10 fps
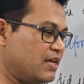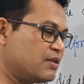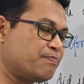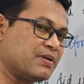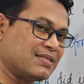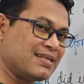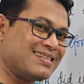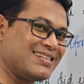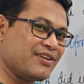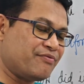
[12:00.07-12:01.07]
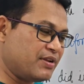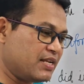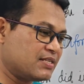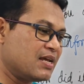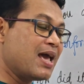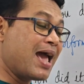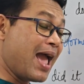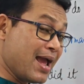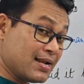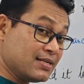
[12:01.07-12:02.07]
be in present indefinite
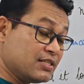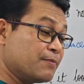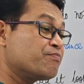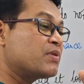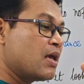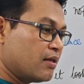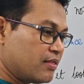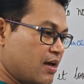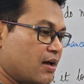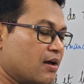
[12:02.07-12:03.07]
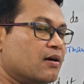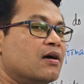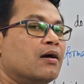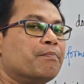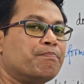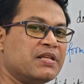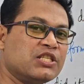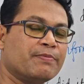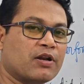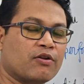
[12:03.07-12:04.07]
and the
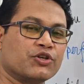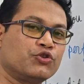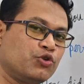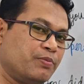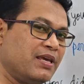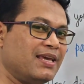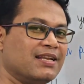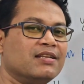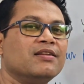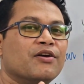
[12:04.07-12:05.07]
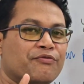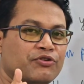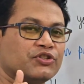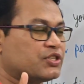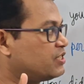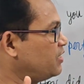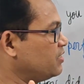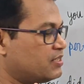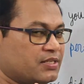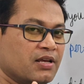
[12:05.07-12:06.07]
principal clause should be in future
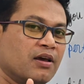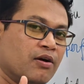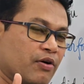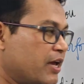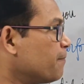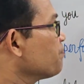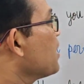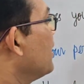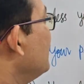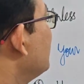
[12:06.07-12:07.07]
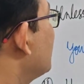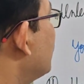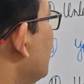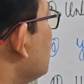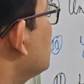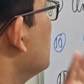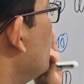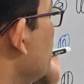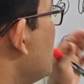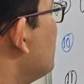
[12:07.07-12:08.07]
tense. Okay, in that
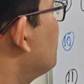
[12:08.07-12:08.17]
case we